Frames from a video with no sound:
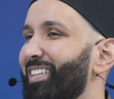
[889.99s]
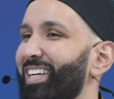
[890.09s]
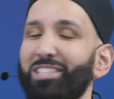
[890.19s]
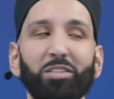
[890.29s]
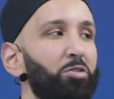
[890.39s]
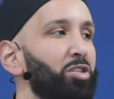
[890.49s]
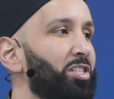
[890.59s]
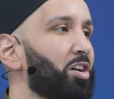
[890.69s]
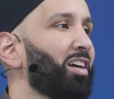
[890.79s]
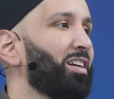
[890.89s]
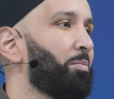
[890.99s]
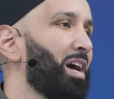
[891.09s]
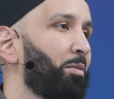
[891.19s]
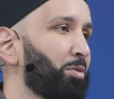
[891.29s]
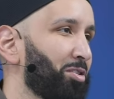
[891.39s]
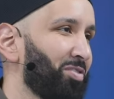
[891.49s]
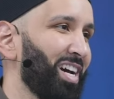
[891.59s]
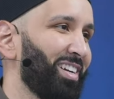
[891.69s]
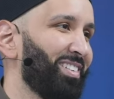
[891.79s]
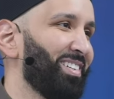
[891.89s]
it's usually talking about Abu Sufyan.